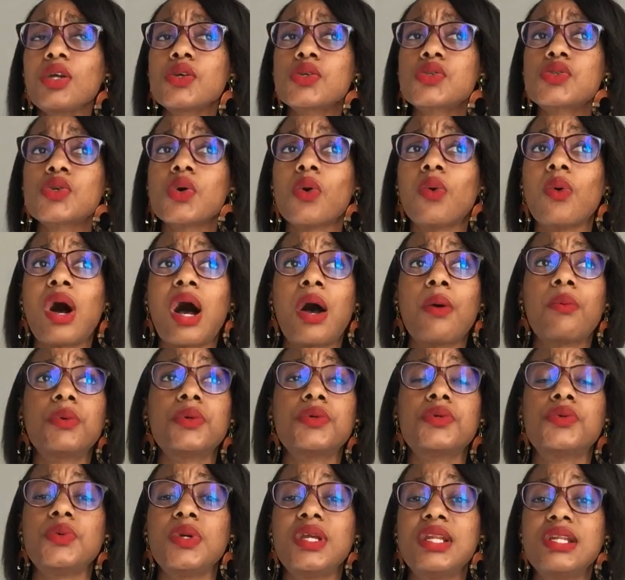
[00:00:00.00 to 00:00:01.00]
So I
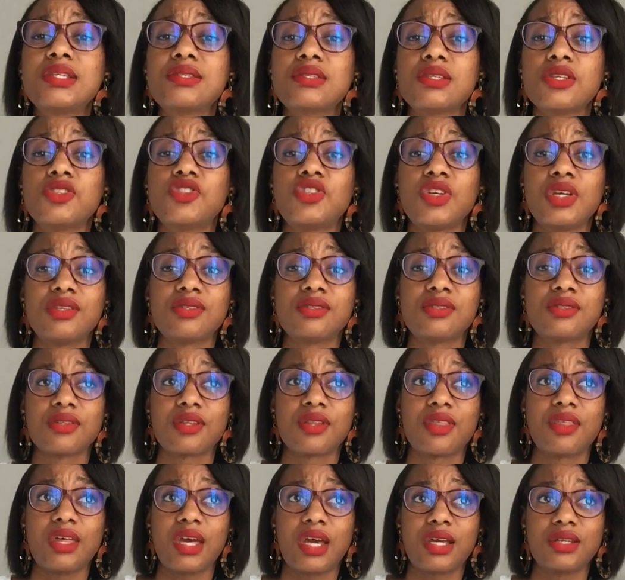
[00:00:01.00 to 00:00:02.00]
would really
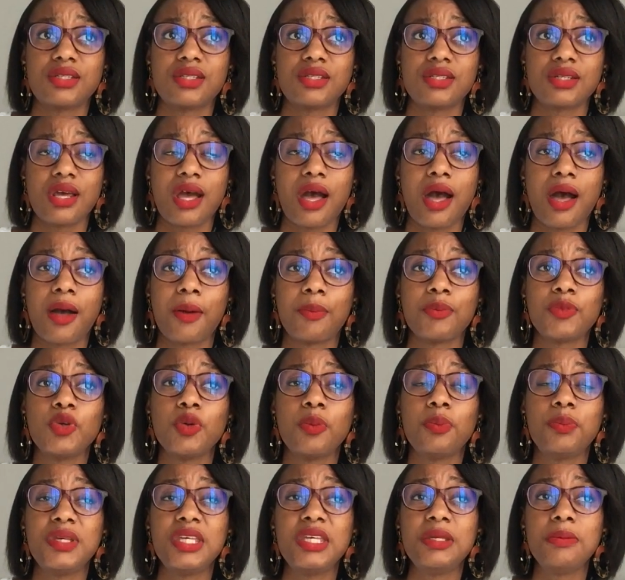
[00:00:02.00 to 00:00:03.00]
suggest that
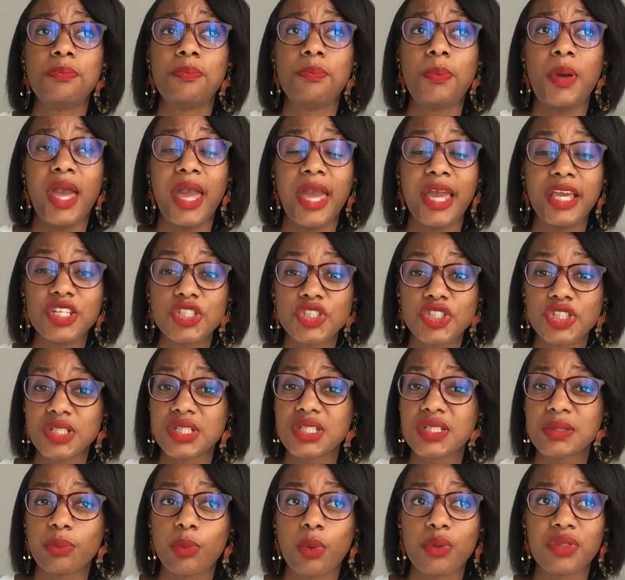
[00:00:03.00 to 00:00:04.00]
you be
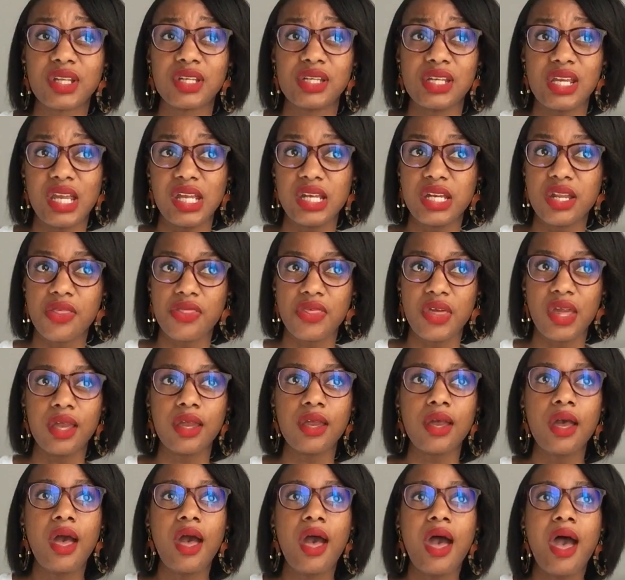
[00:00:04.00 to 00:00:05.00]
patient more than
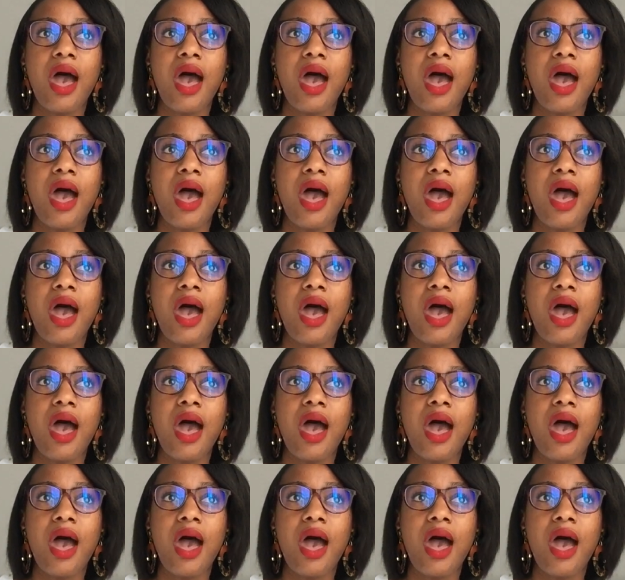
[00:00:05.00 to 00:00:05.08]
anything,